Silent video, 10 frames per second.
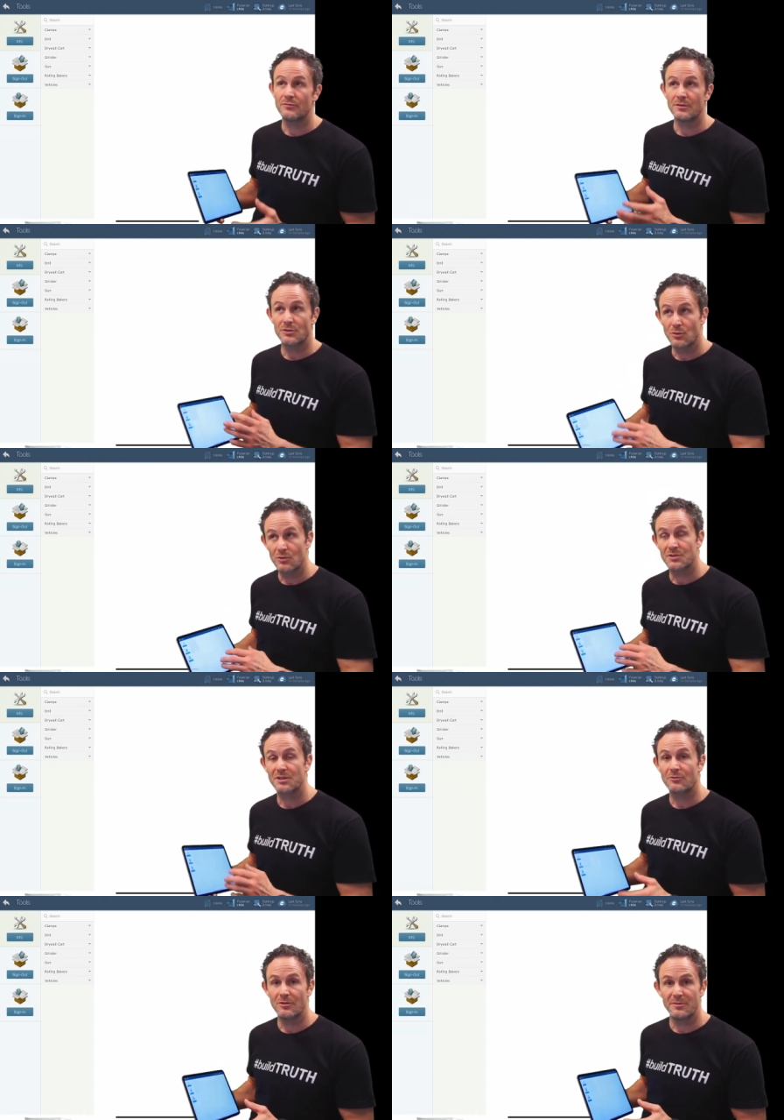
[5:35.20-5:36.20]
tools and
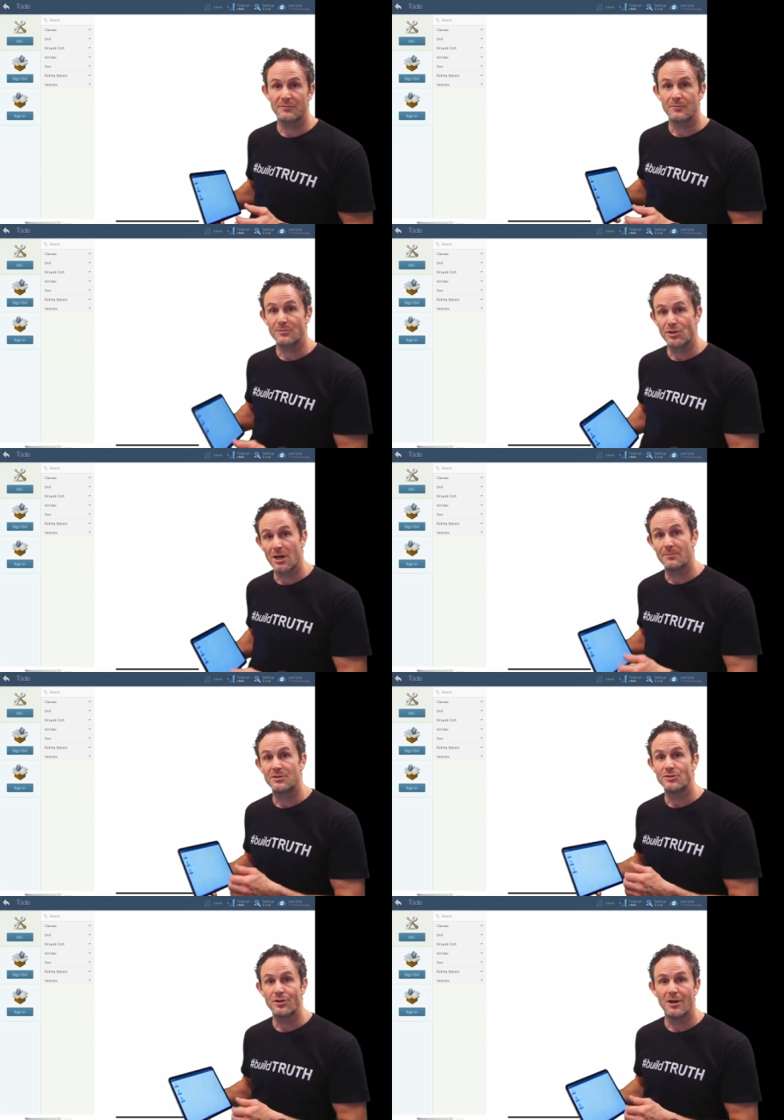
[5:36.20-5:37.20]
equipment from job to
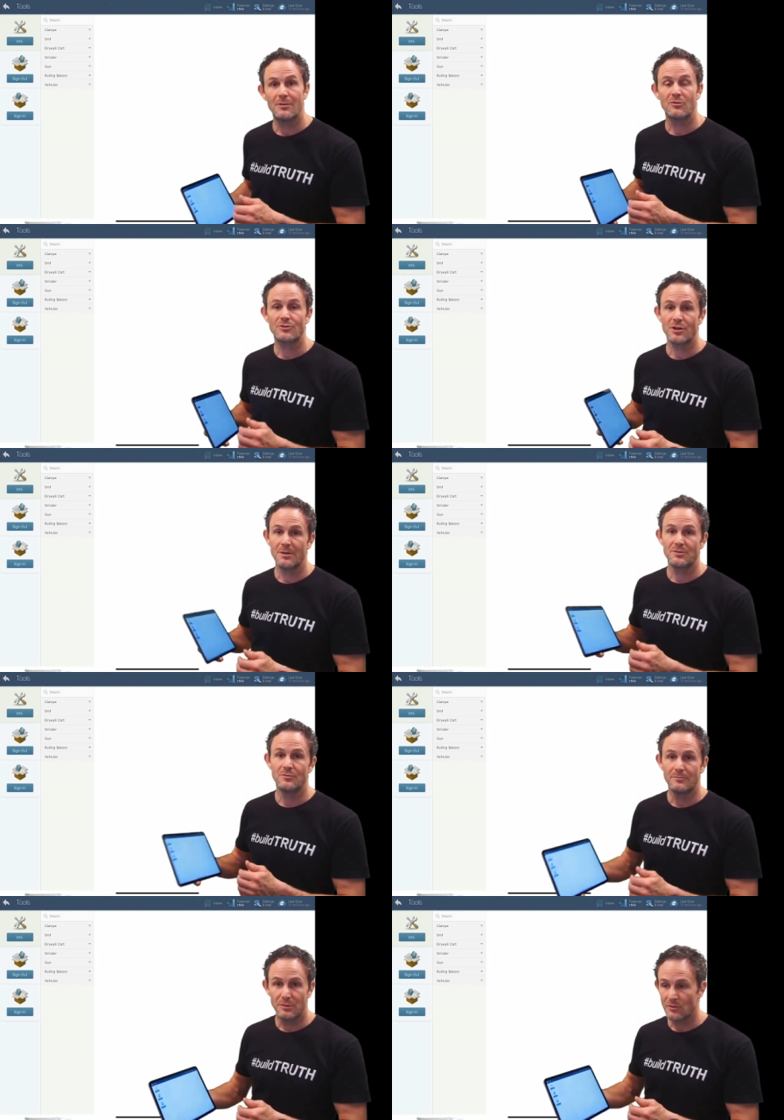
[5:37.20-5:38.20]
job or job to
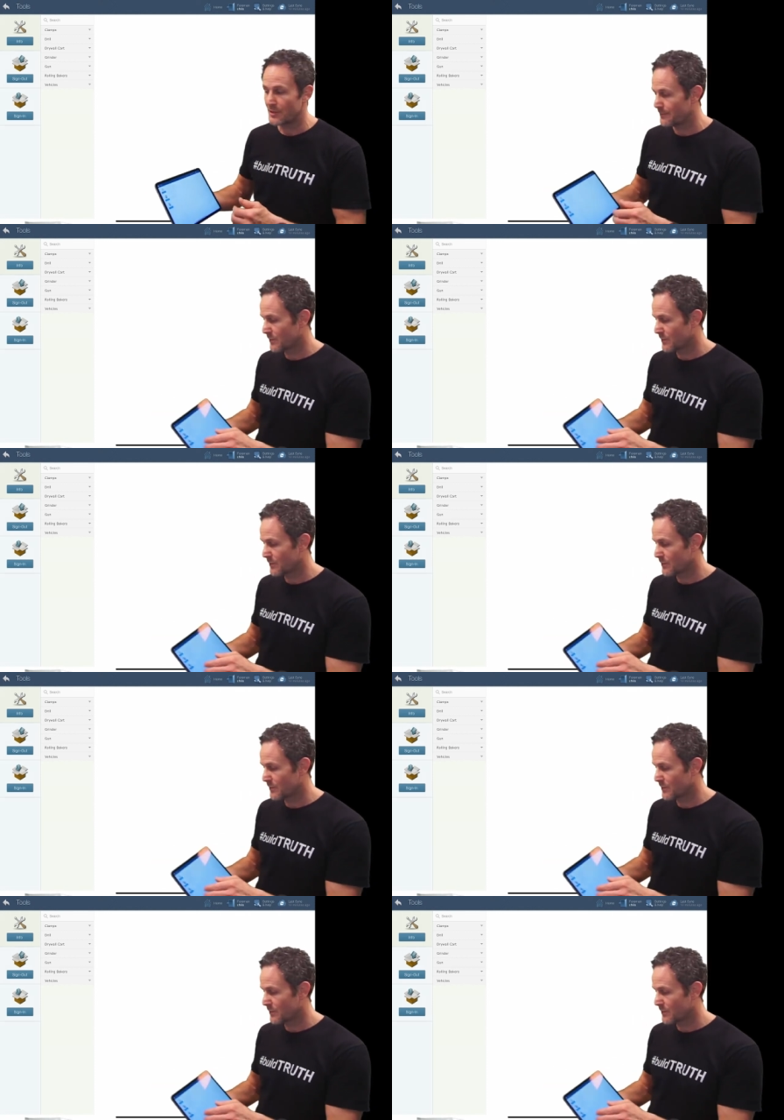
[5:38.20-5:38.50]
employee.